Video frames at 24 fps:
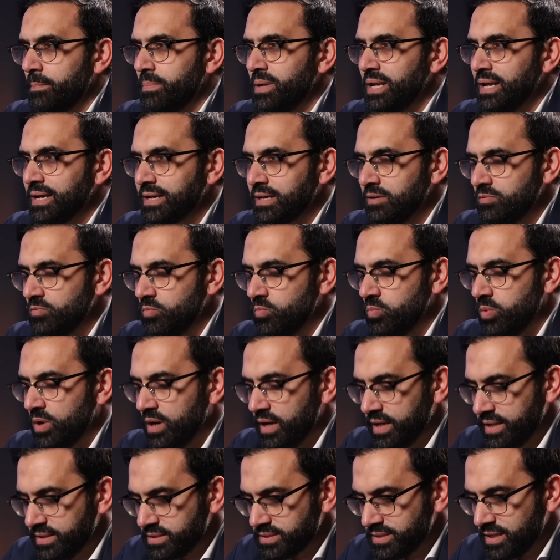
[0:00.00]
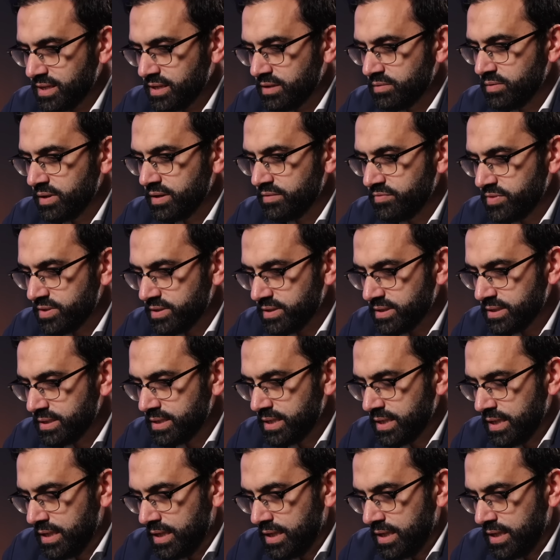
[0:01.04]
black and white. However,